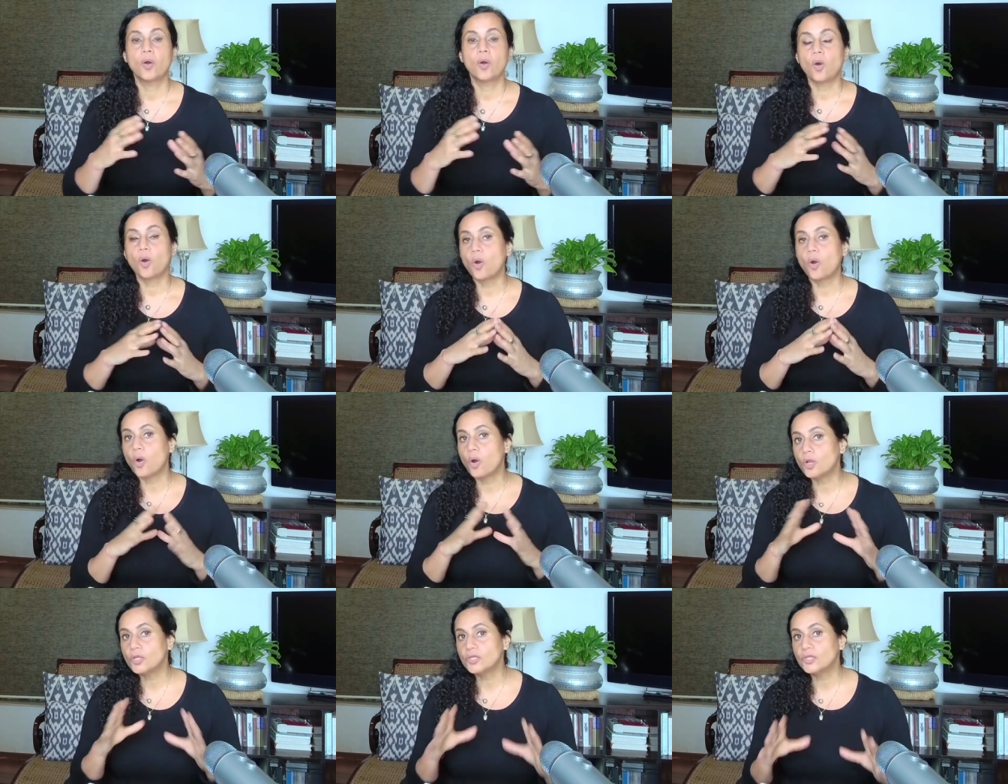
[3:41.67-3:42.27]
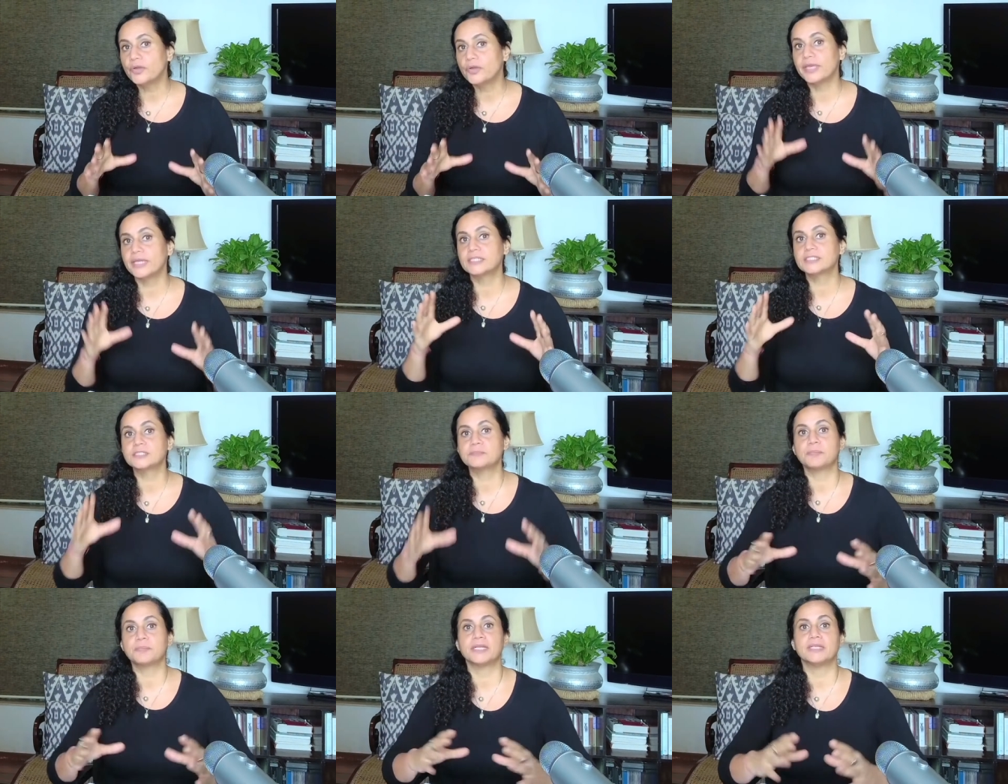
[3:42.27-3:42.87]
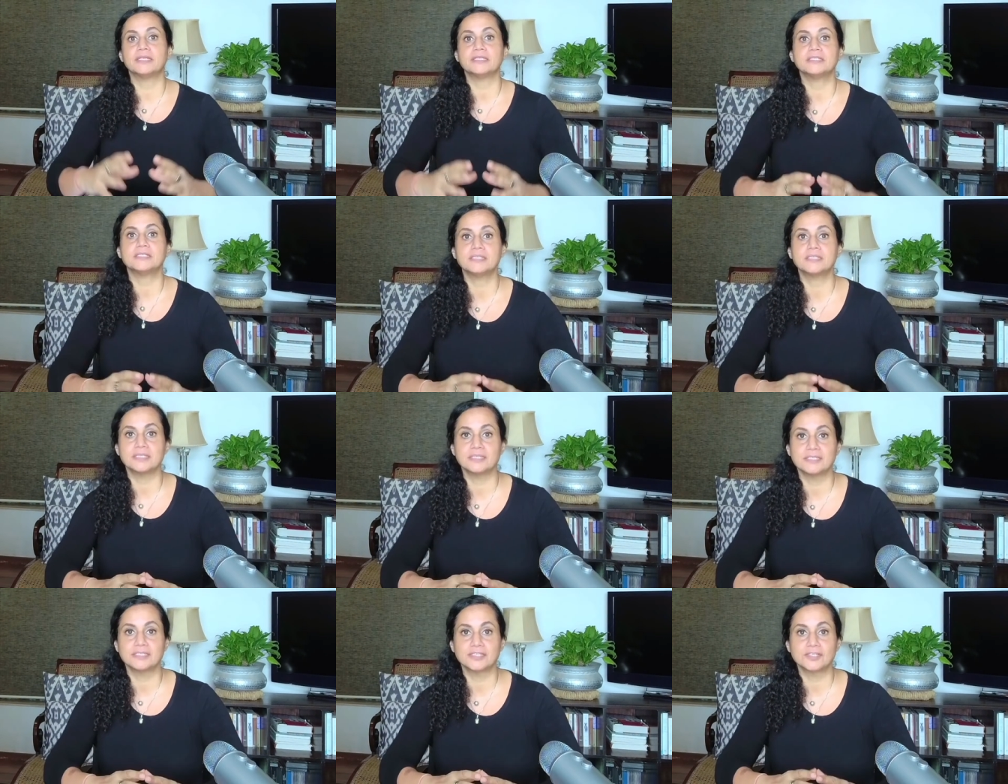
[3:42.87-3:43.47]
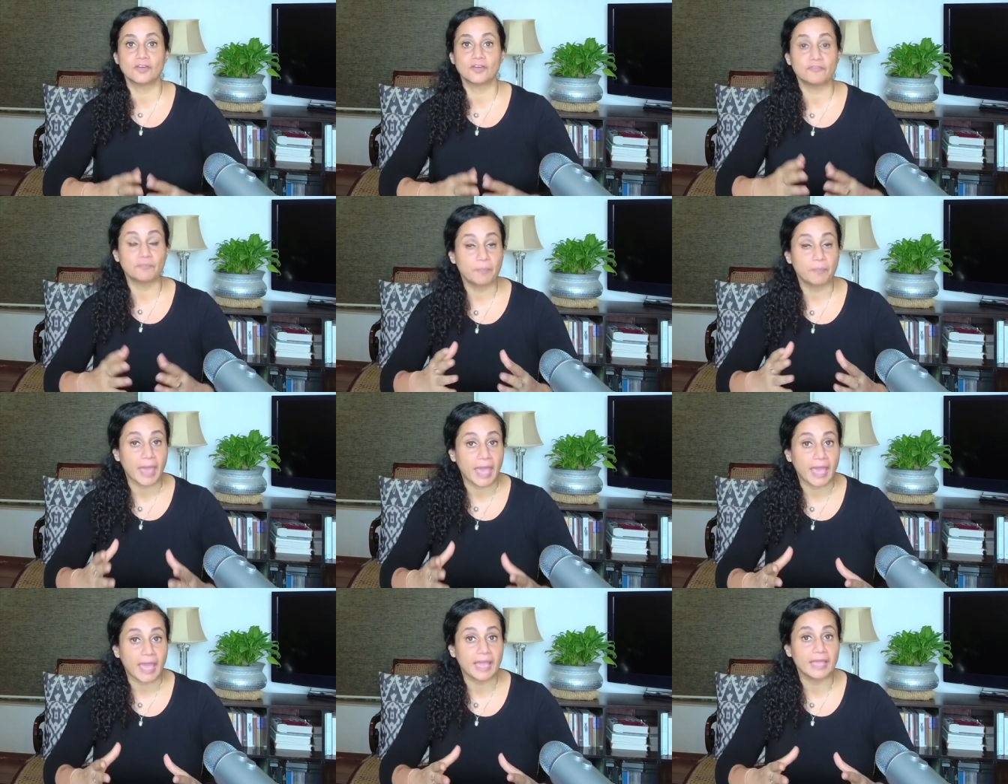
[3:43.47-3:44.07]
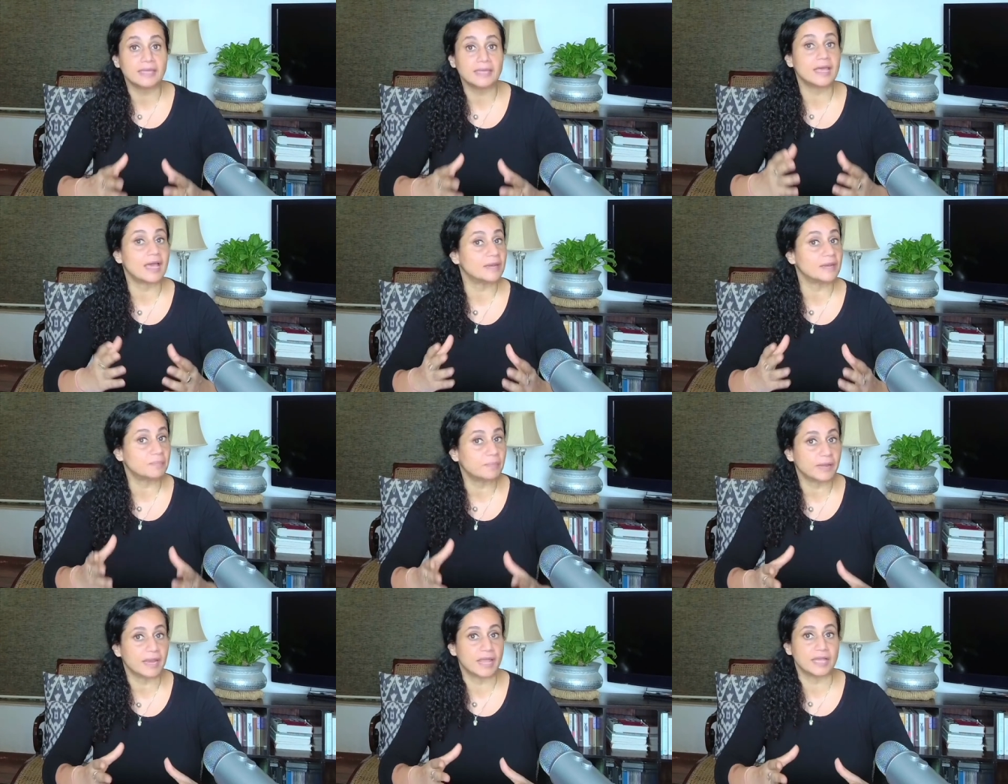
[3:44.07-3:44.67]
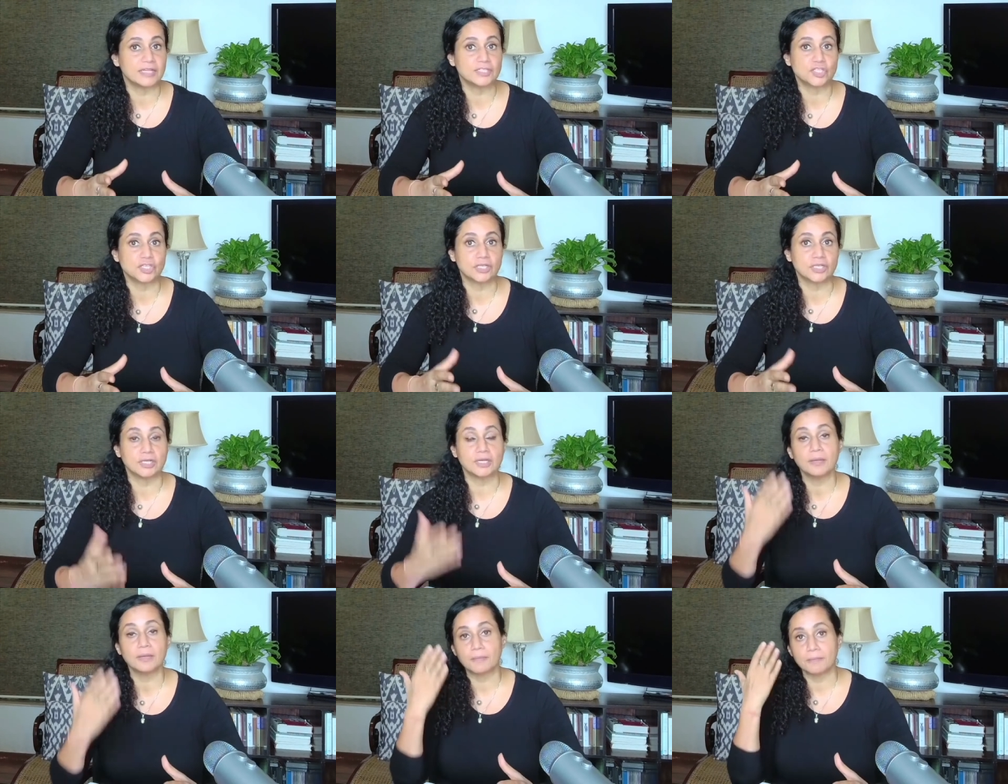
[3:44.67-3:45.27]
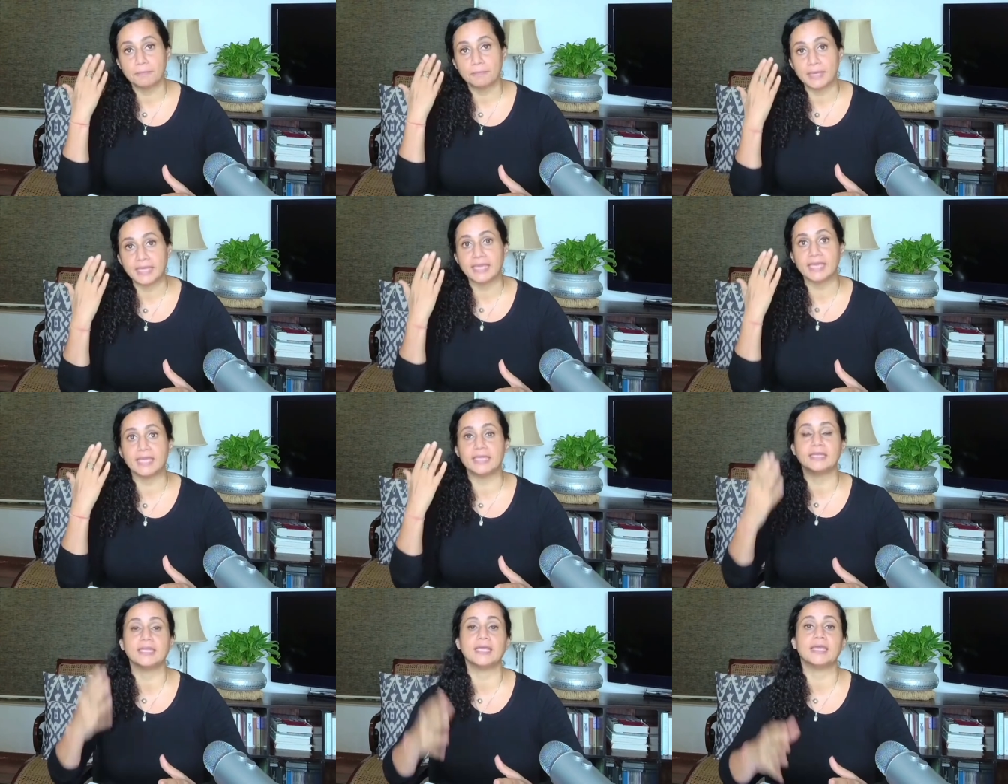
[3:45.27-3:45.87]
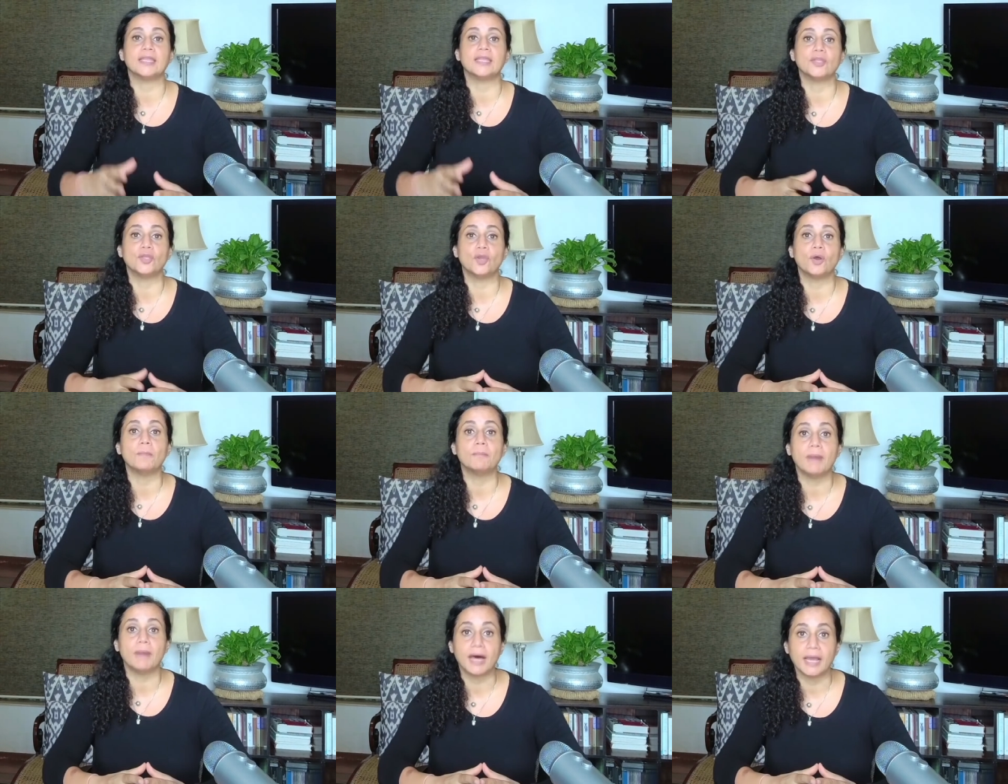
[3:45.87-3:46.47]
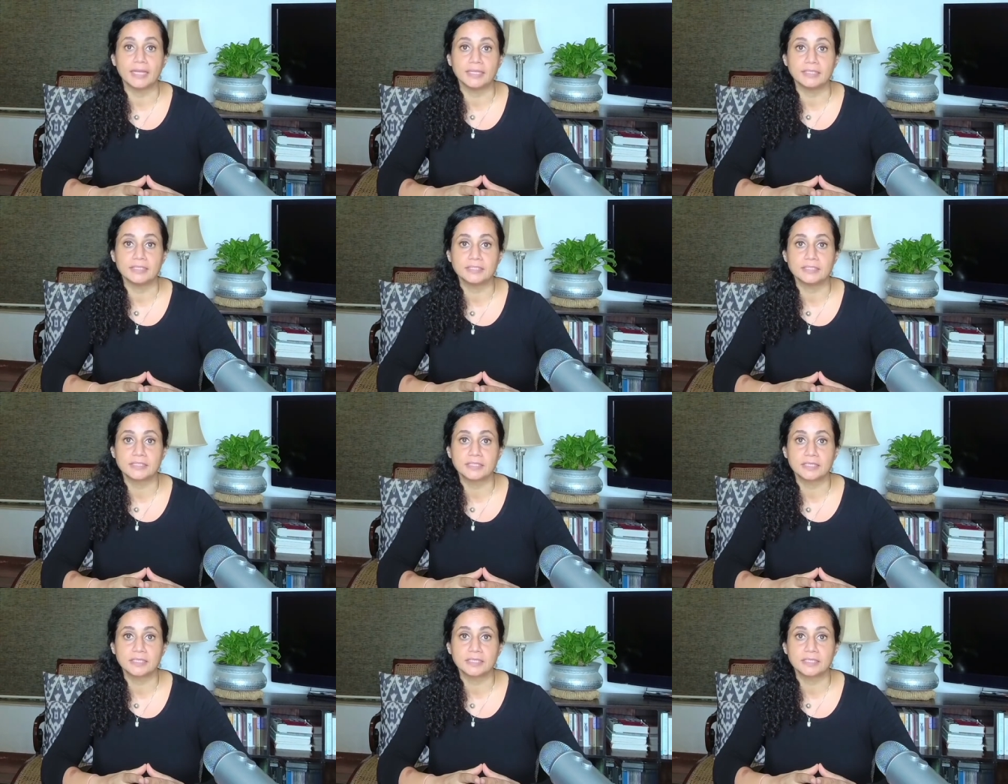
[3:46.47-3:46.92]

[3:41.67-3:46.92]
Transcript: All your experiences of pain and pleasure begin in your mind.